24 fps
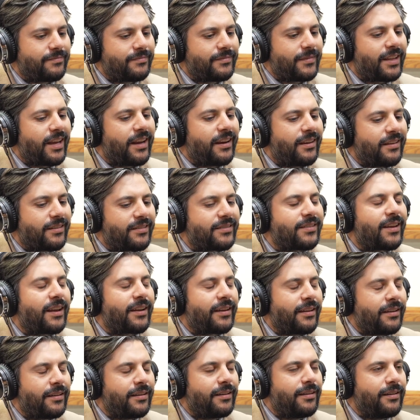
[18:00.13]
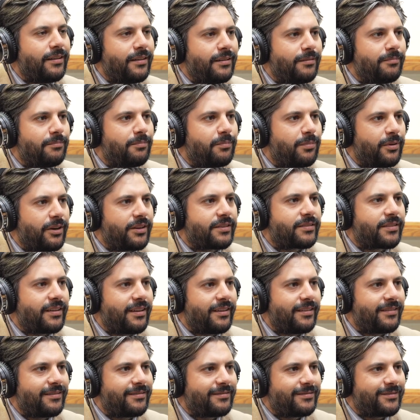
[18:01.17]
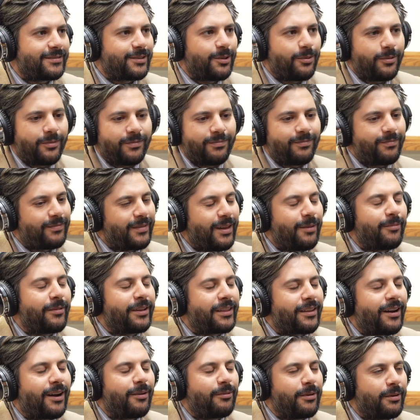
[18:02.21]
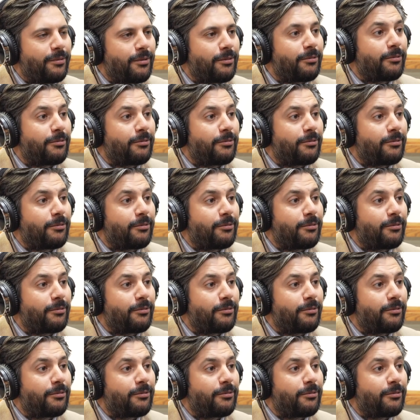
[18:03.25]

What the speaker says: getting second in brisket. So then we thought we were